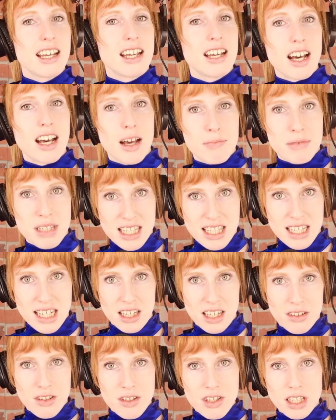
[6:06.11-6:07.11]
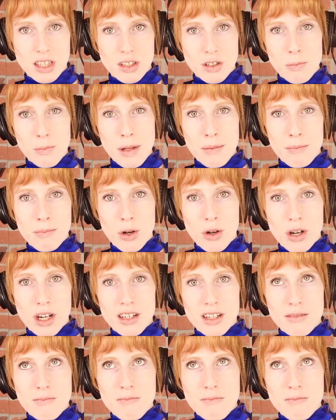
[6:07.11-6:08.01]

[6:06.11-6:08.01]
up to standards a little bit more,